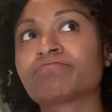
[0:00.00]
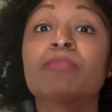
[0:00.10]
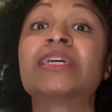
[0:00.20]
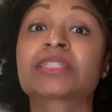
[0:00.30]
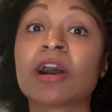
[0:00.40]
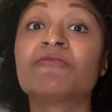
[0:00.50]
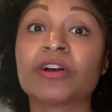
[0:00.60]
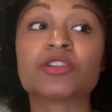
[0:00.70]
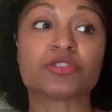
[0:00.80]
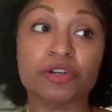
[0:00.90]
My scalp
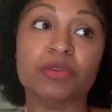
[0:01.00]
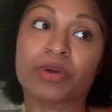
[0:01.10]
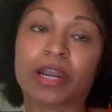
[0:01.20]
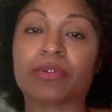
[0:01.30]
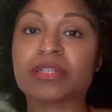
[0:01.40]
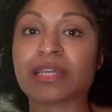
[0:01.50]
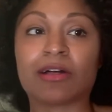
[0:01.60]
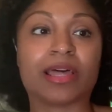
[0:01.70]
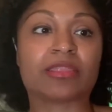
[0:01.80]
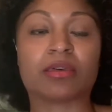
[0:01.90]
feels good when I rinse
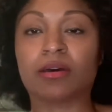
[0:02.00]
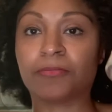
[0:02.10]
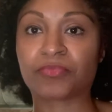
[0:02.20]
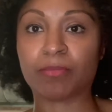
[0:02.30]
out like the